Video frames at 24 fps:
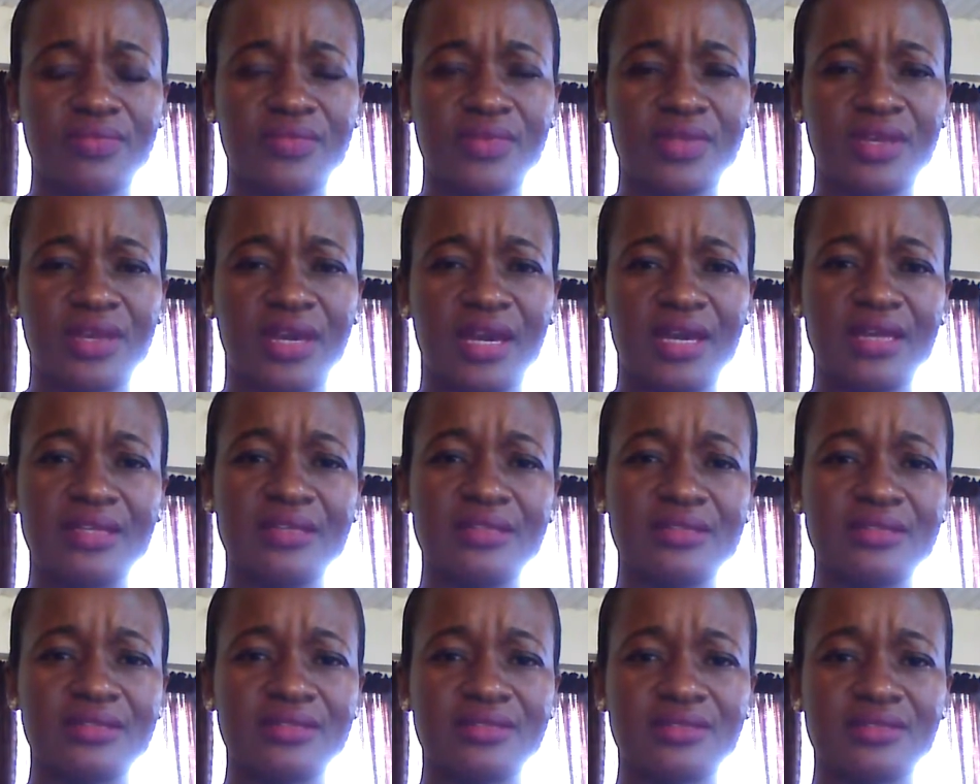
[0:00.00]

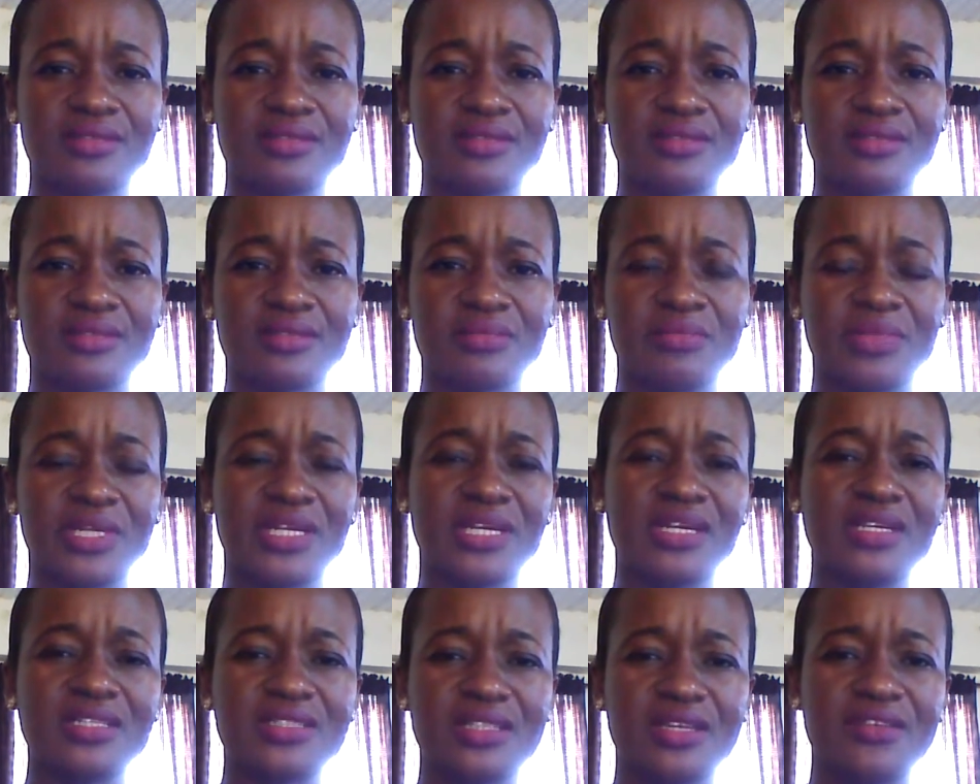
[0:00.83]
And
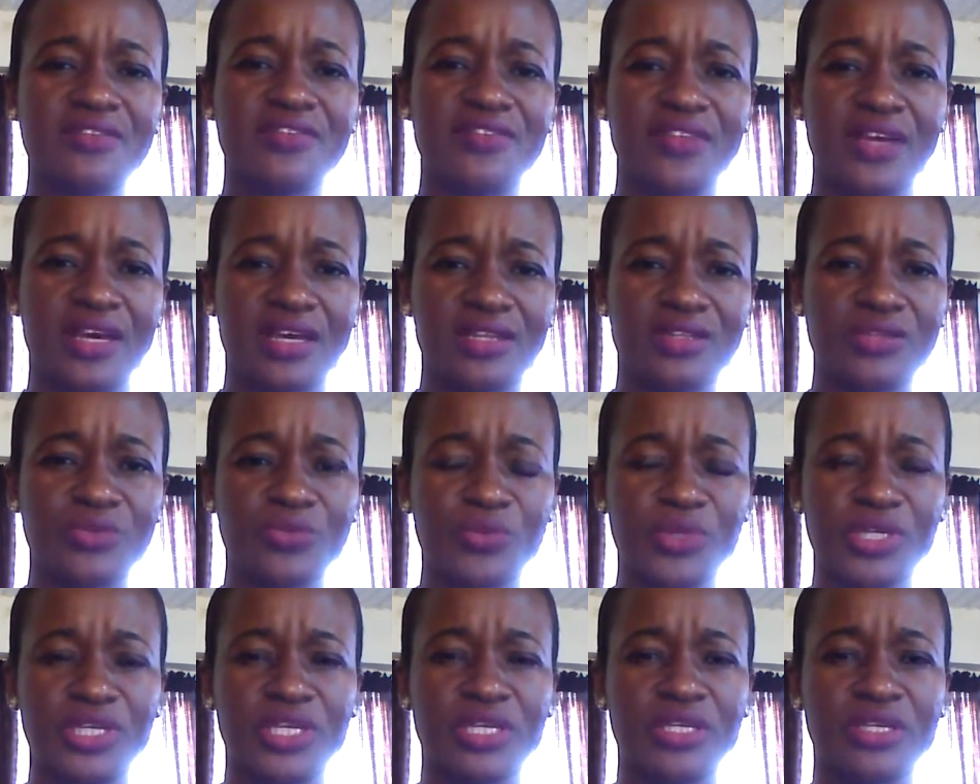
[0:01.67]
because of that,
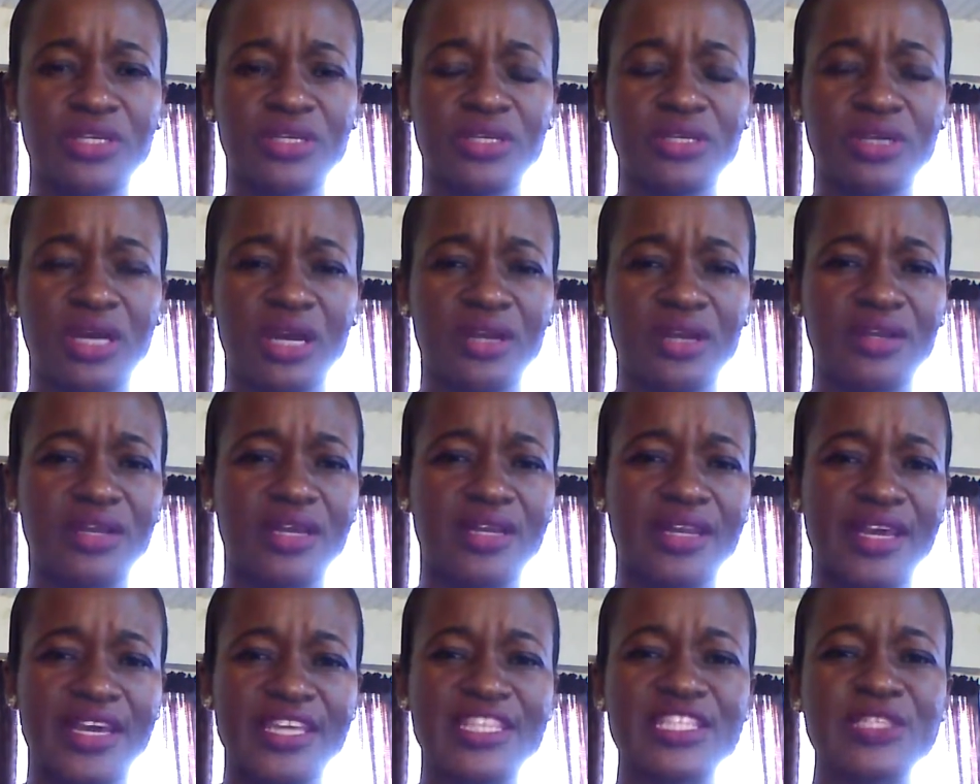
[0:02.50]
we are
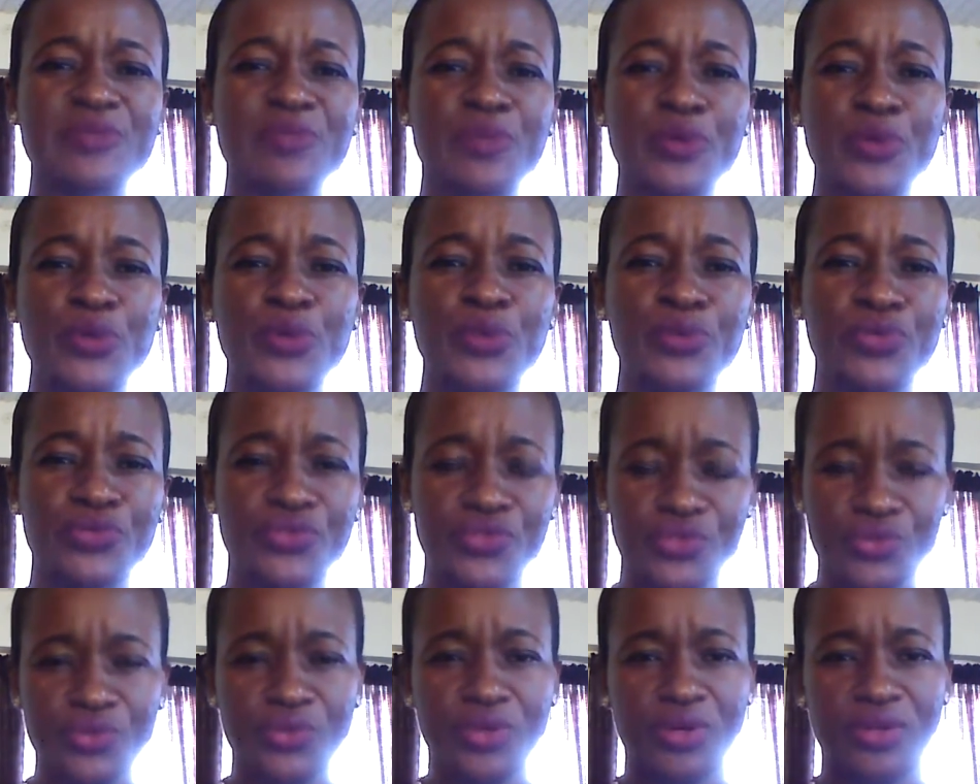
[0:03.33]
not
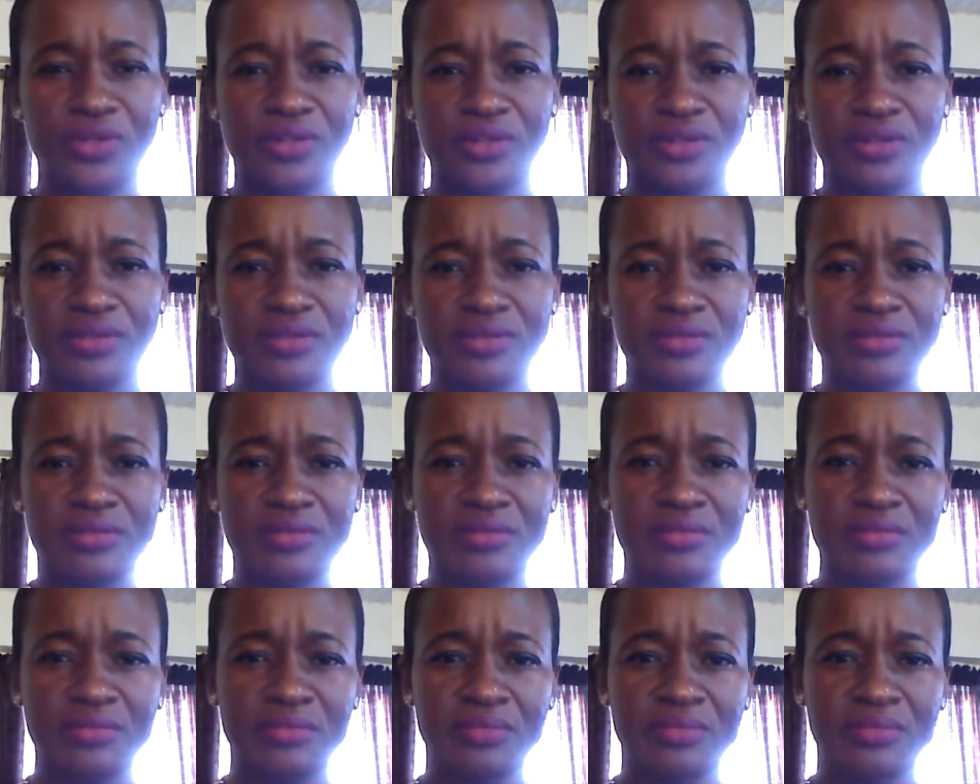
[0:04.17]
exposed to
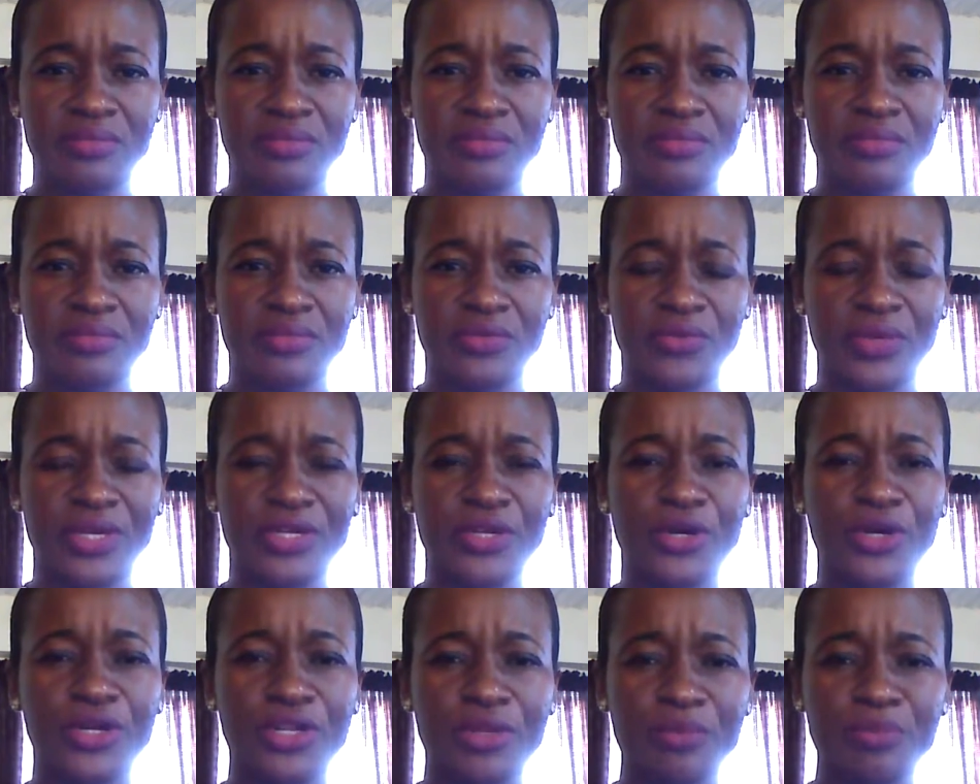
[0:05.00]

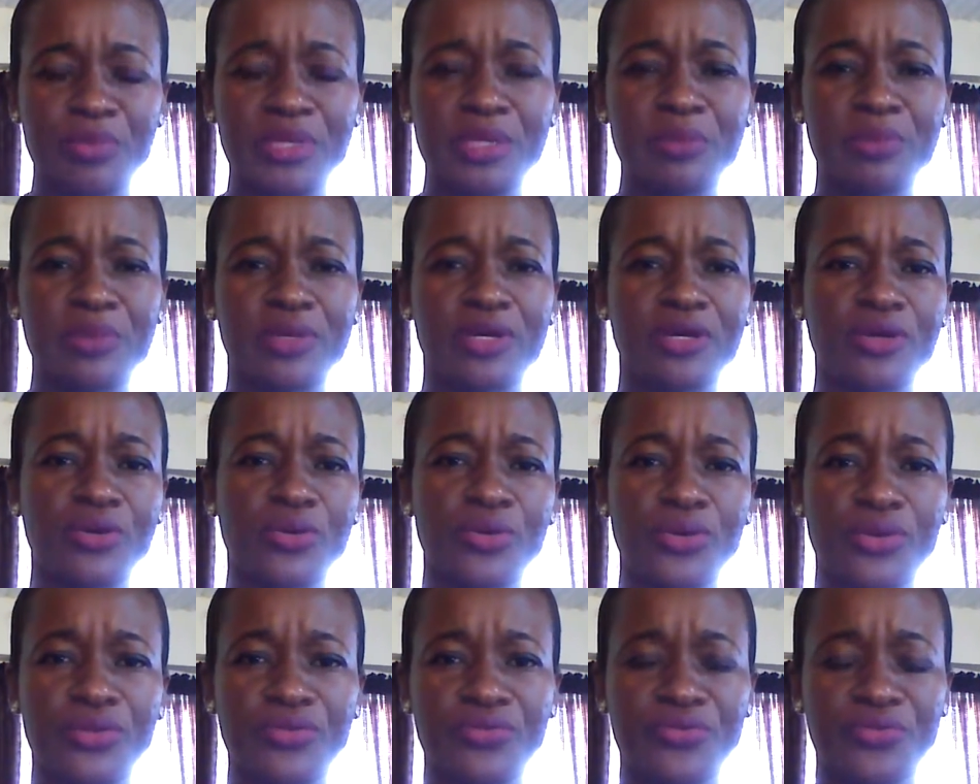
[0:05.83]
what other people are
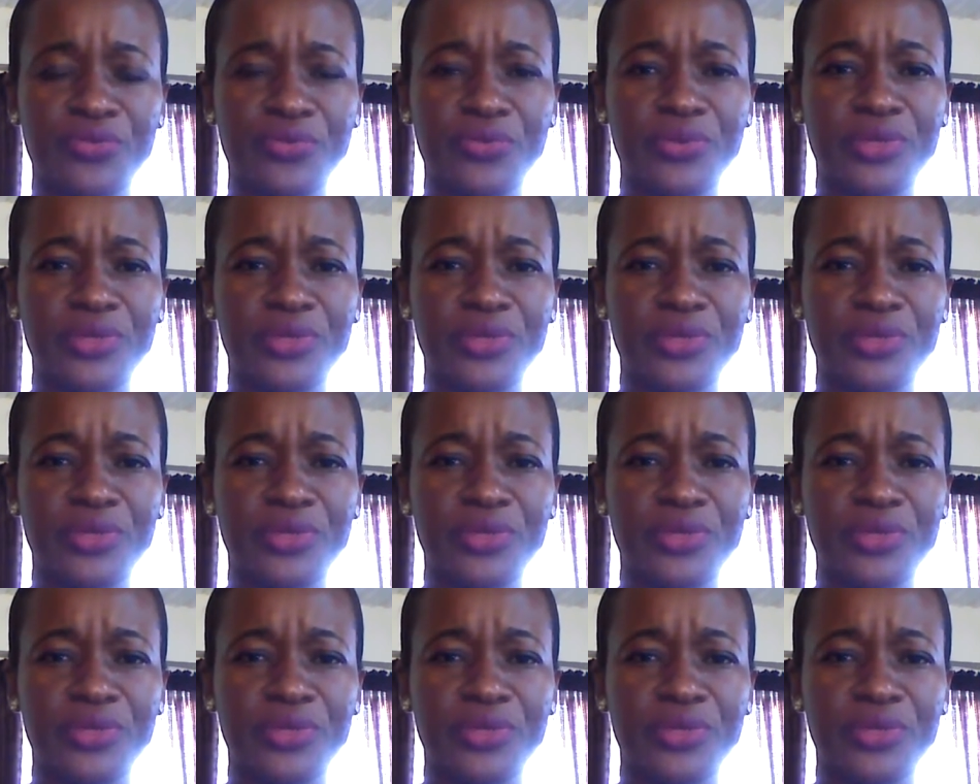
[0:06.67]
going through.